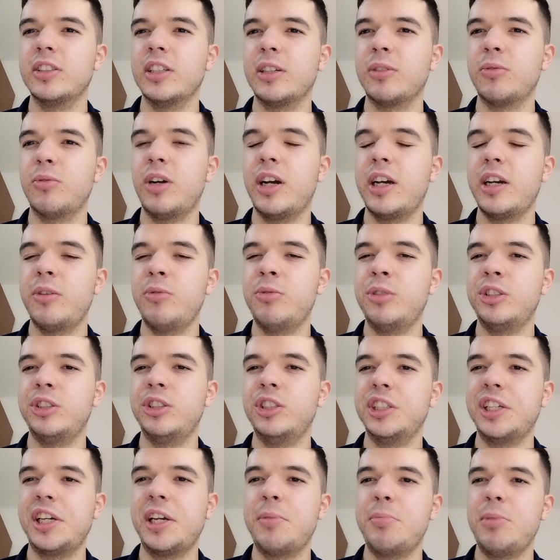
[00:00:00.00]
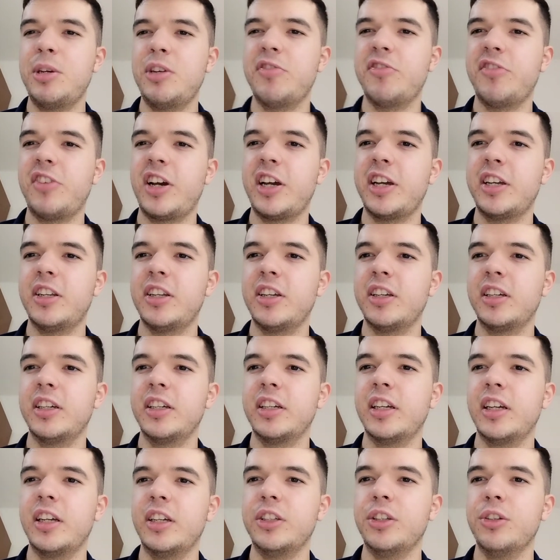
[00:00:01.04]
like, why was Jaime
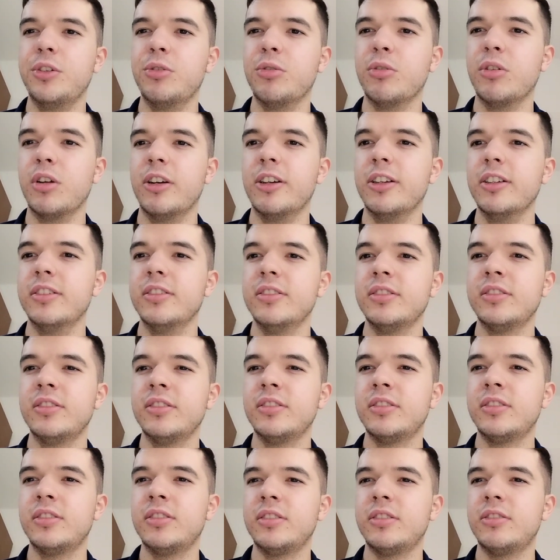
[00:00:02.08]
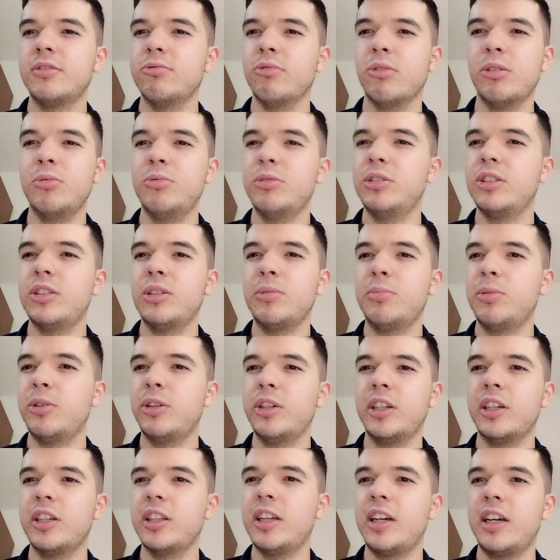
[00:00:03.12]
fighting Euron? What was the
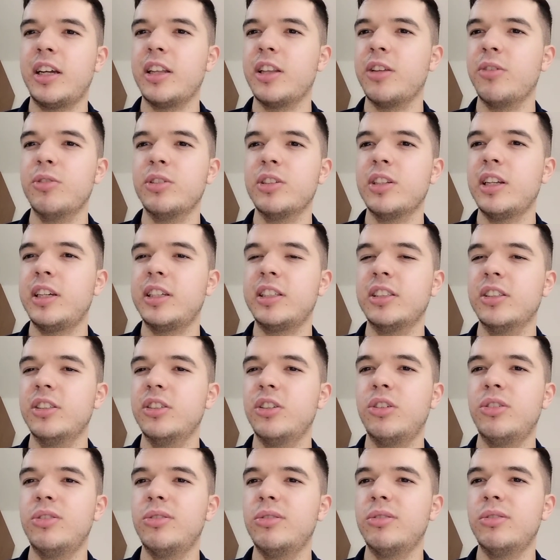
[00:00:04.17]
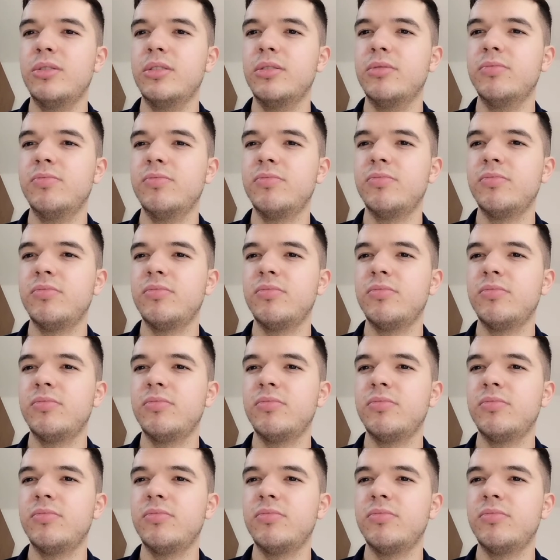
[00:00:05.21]
point of that? There was like no...